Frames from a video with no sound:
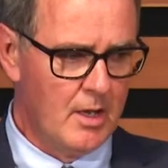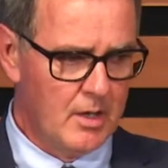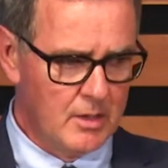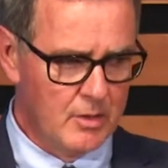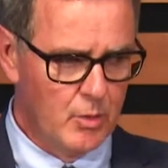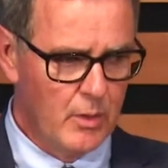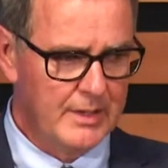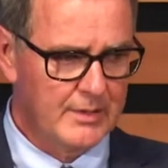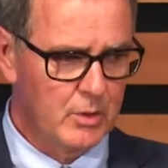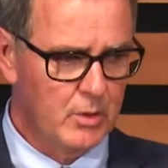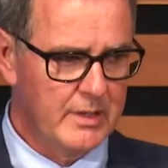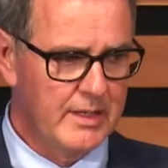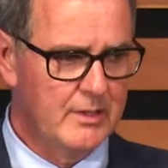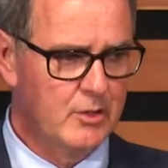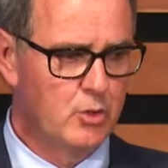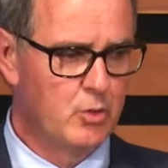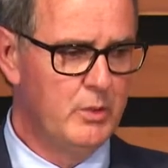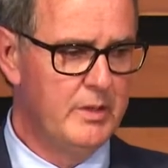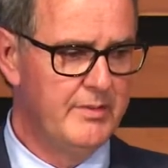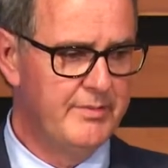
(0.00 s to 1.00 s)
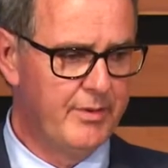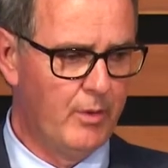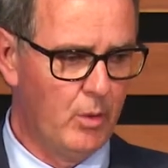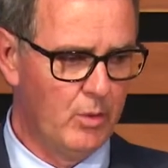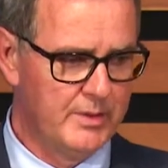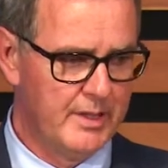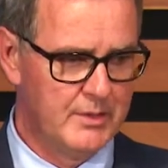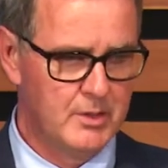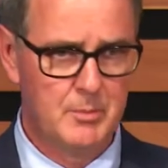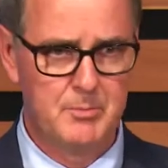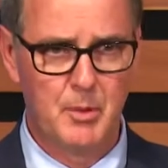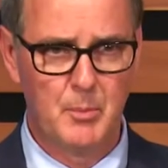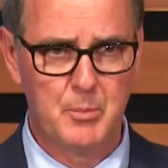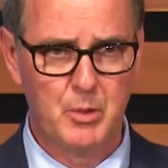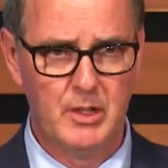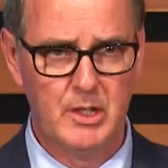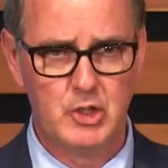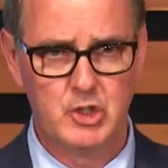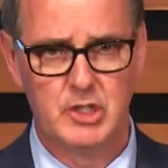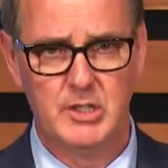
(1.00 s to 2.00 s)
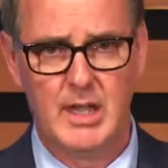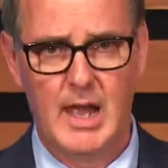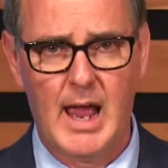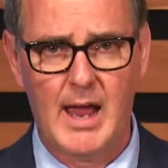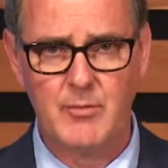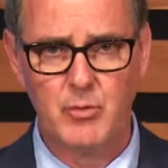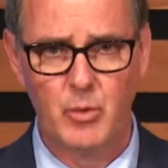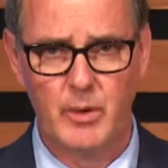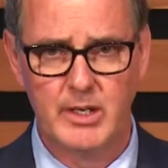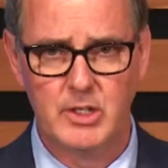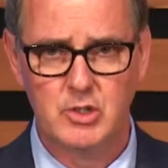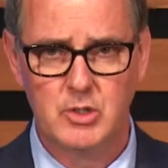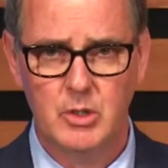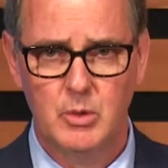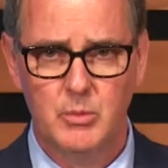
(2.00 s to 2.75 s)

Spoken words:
greater than threefold than the population average,